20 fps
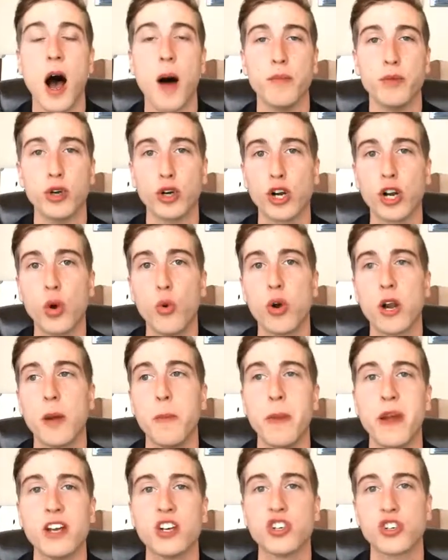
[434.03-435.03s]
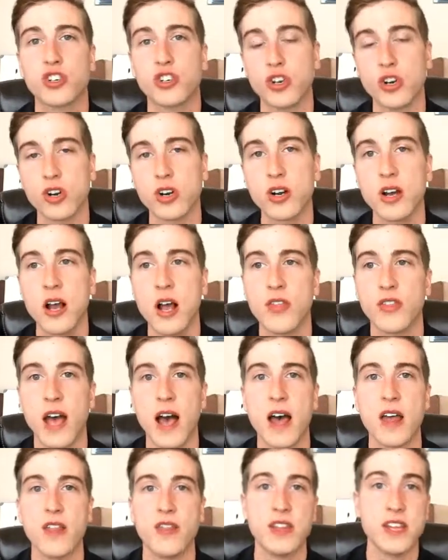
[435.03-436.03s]
you're going to want to make sure
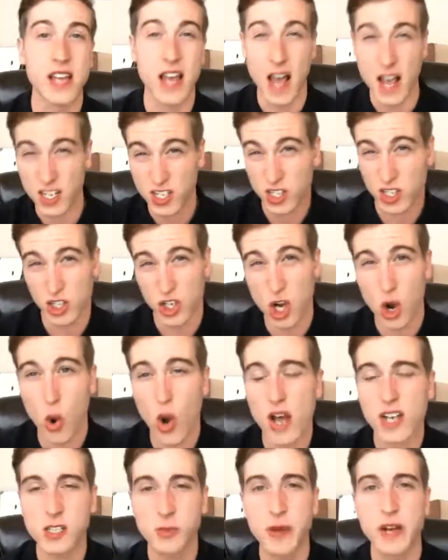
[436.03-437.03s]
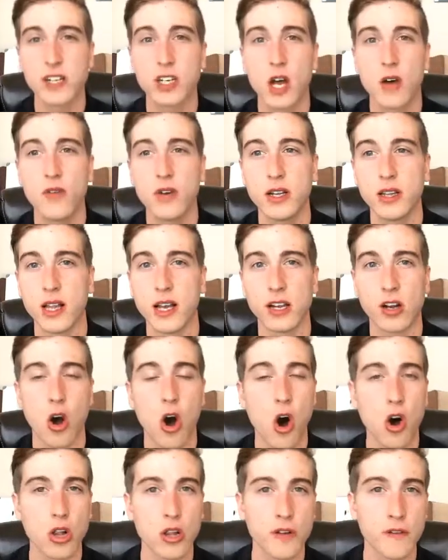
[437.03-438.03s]
that the SEO aspect of it, like
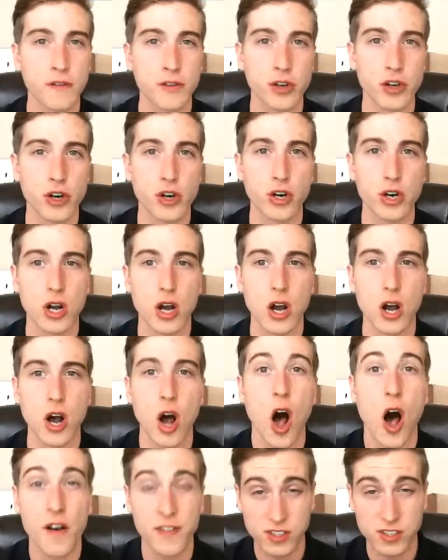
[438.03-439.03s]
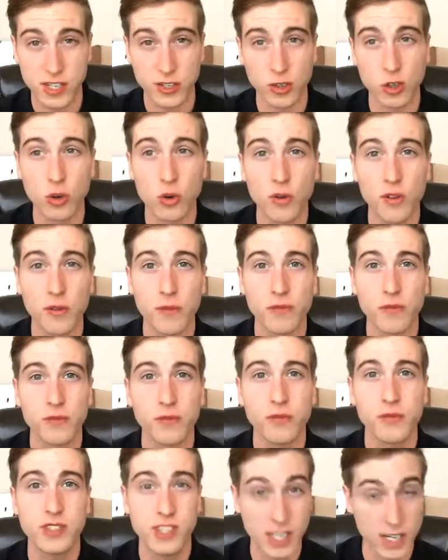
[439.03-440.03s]
all of your off-signal
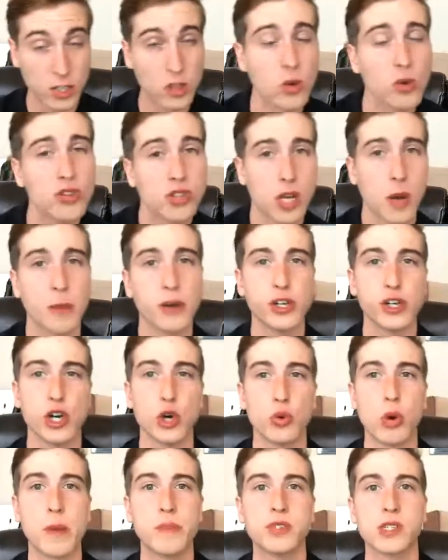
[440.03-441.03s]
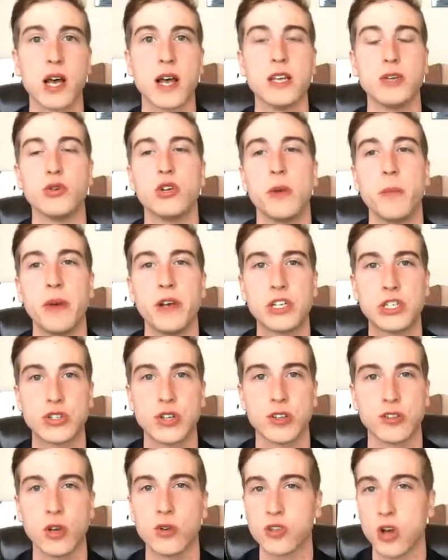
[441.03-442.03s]
signals coming to your website, you're going to make sure
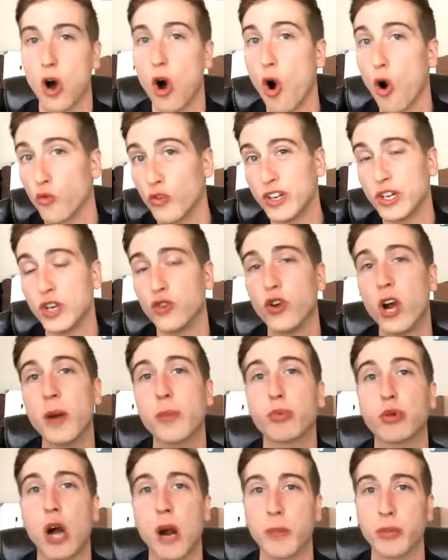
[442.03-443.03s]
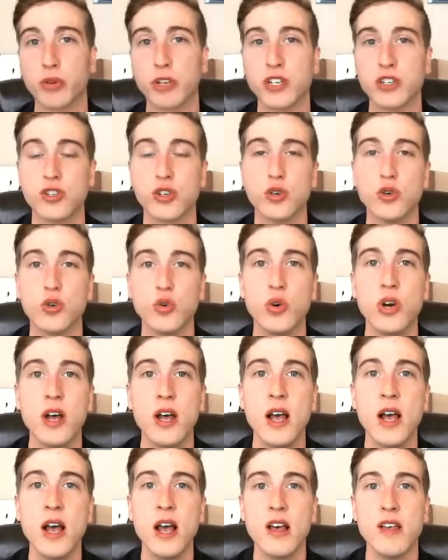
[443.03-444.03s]
that those all redirect properly to
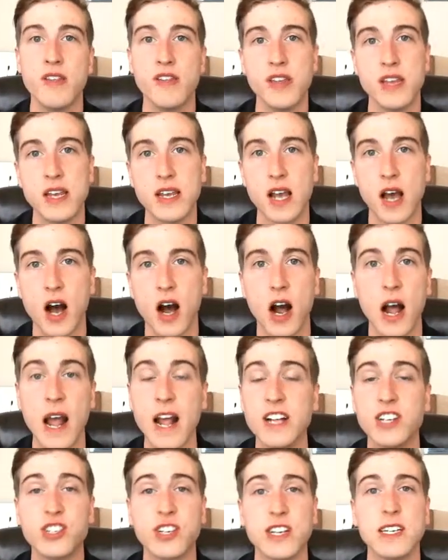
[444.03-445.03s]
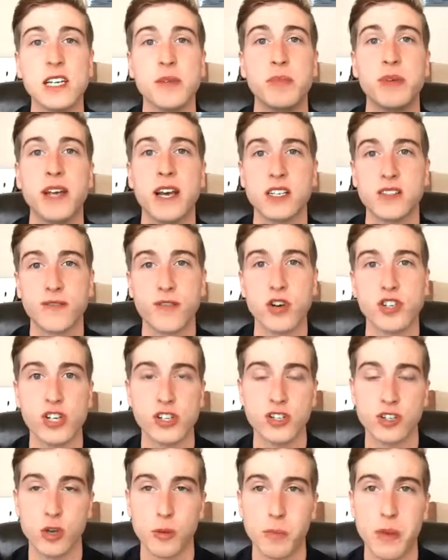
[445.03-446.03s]
the HTTPS version.
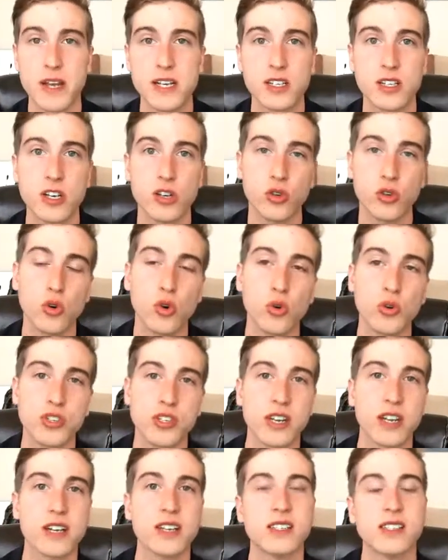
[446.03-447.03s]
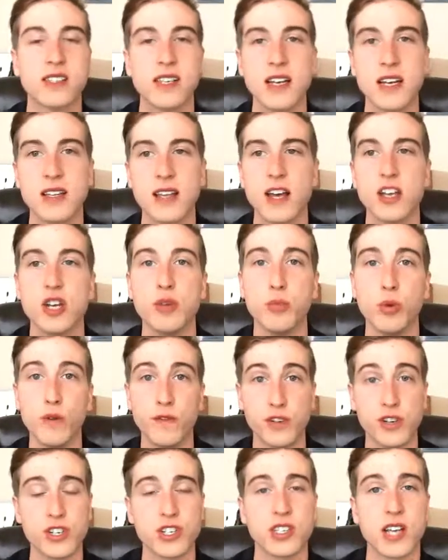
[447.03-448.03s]
So basically, Google is going to see that you moved
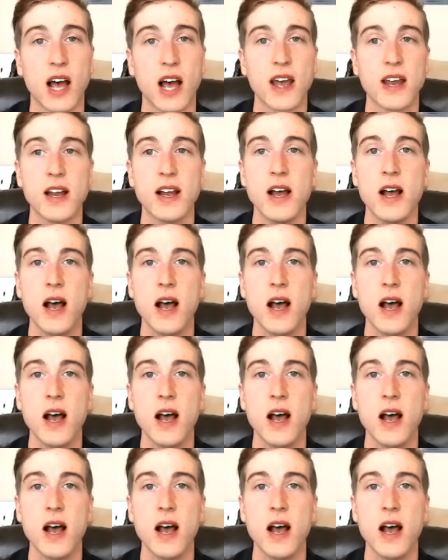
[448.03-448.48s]
your site